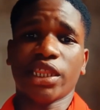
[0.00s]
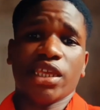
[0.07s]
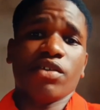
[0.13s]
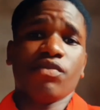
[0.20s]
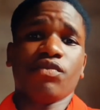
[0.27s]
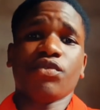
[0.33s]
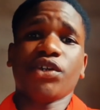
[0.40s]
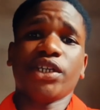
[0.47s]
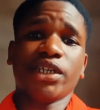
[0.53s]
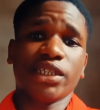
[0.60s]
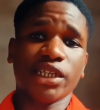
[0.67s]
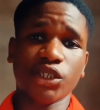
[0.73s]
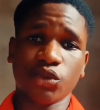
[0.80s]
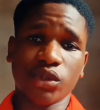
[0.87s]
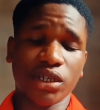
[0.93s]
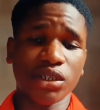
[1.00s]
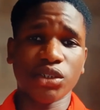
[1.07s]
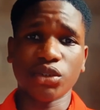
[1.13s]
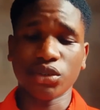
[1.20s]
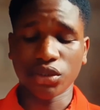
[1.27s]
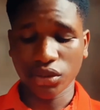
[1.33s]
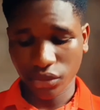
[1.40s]
they're free and that's what I
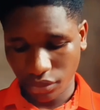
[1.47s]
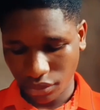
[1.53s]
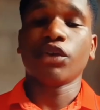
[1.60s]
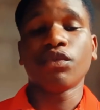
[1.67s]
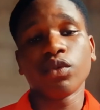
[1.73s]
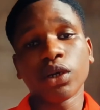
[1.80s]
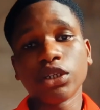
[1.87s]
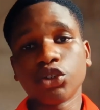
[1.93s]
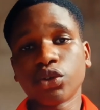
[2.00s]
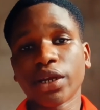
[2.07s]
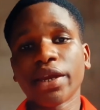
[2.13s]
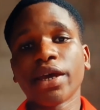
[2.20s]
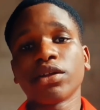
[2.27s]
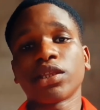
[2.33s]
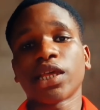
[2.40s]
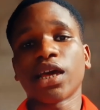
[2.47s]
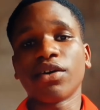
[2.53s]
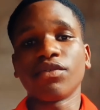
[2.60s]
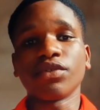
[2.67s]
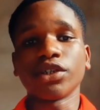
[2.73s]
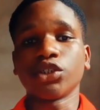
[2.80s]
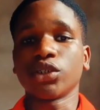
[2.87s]
use. But if you want to try out
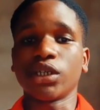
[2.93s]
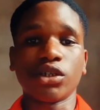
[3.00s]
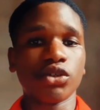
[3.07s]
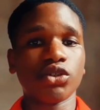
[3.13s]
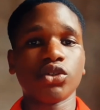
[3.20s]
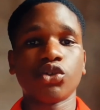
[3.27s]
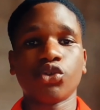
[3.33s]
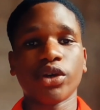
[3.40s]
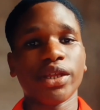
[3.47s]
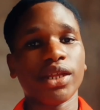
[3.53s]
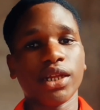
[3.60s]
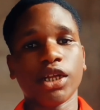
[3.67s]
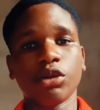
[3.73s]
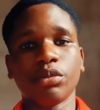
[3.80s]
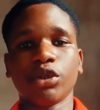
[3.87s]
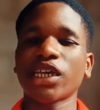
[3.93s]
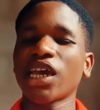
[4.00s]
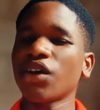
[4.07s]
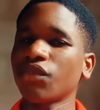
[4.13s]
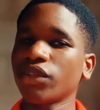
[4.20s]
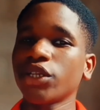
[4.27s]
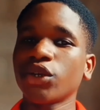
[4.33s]
Canva, you can also try that out, because I
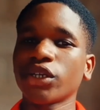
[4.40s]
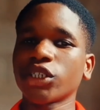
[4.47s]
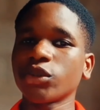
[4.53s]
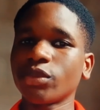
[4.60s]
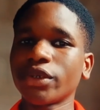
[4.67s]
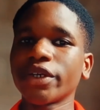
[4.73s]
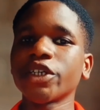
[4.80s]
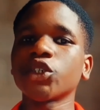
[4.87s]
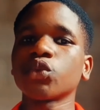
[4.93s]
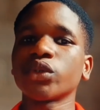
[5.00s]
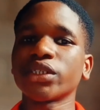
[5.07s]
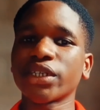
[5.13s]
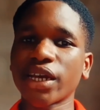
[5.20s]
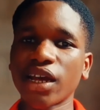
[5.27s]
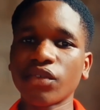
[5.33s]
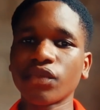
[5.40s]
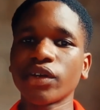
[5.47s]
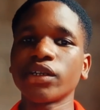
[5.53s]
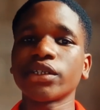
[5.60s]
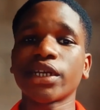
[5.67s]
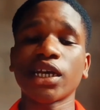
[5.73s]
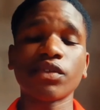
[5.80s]
have a little experience with
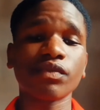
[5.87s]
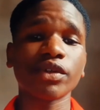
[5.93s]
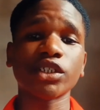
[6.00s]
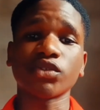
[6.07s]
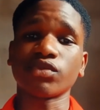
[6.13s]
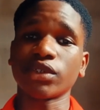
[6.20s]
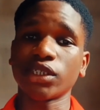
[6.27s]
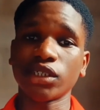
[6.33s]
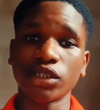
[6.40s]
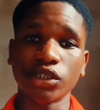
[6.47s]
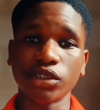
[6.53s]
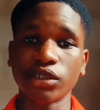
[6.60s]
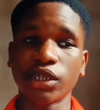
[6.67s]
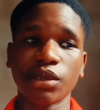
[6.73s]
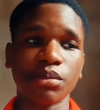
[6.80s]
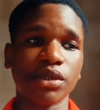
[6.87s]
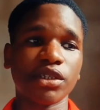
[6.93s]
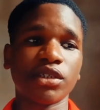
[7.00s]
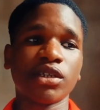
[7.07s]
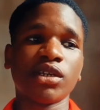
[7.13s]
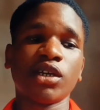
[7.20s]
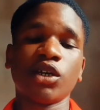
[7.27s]
Canva, and Canva is really good. I
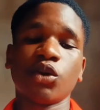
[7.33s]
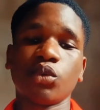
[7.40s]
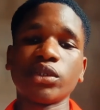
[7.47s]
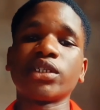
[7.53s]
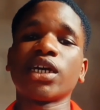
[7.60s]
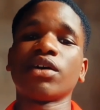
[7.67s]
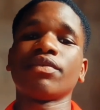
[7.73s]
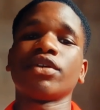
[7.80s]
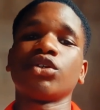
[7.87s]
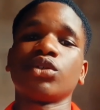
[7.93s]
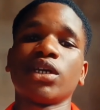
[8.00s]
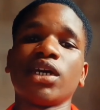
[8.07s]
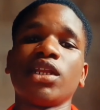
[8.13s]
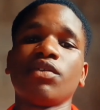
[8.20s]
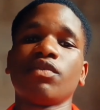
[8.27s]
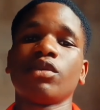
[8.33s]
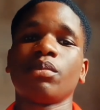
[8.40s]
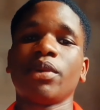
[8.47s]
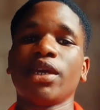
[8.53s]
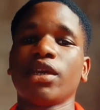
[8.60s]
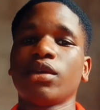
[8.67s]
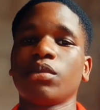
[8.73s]
mean, with Canva, you can
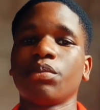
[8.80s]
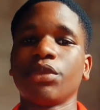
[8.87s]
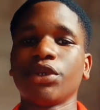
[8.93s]
even make